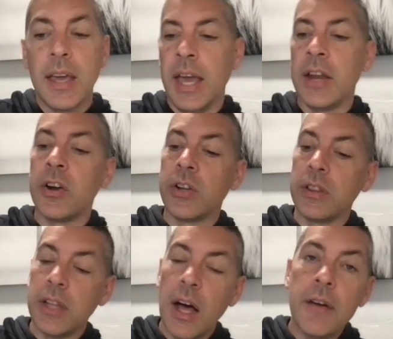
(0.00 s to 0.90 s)
and her
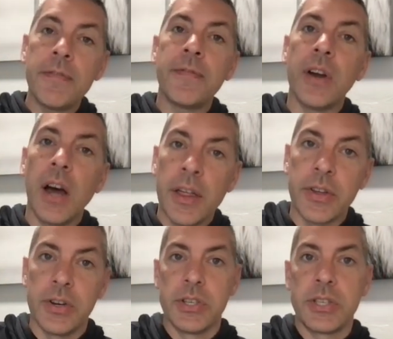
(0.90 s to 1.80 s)
love for
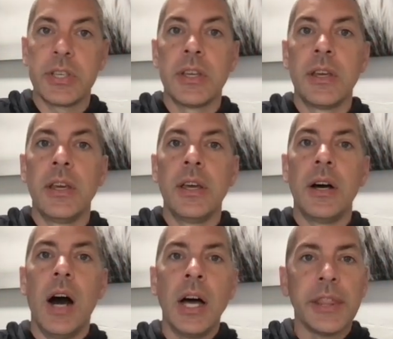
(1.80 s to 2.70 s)
others
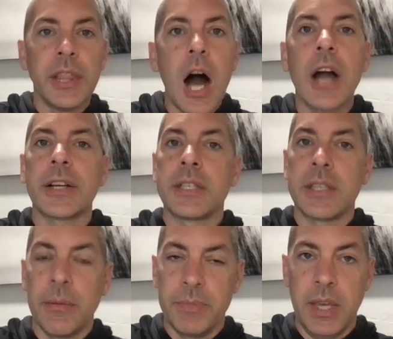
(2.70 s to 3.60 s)
unlocked
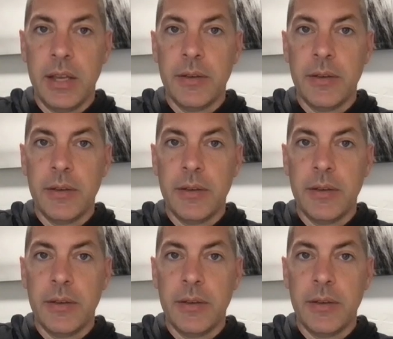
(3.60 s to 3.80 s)
something.